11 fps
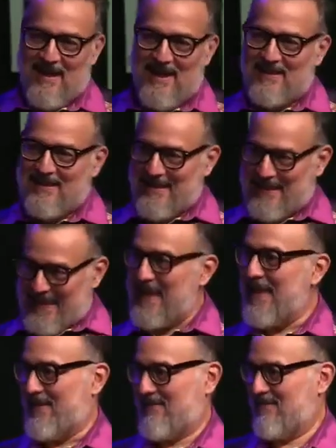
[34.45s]
I can
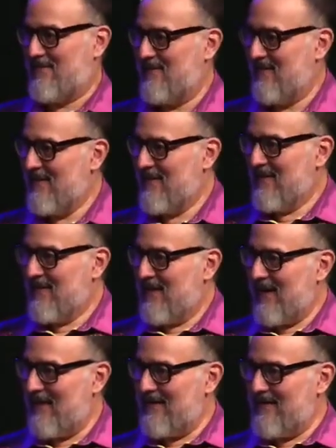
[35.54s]
get
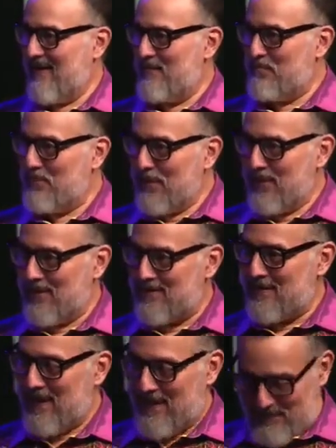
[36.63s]
out of that book.
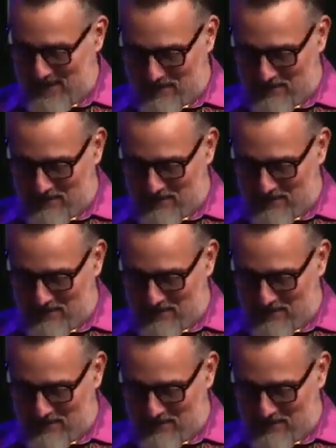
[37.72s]
So I'm